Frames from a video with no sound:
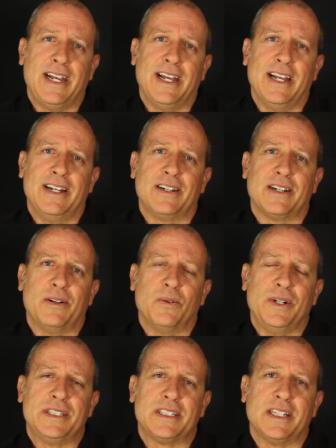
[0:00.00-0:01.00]
and
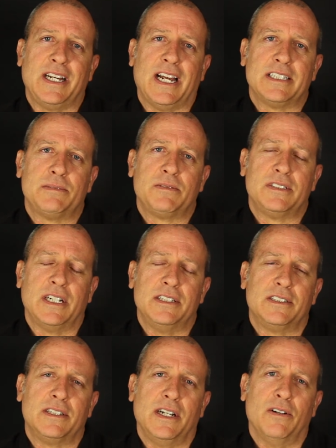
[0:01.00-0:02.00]
recently, I
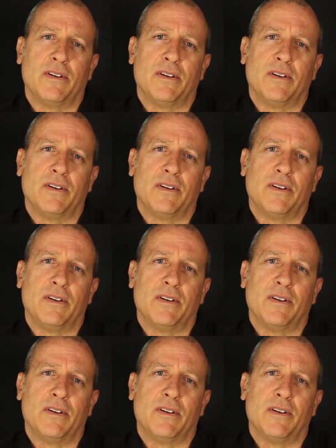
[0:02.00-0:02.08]
should say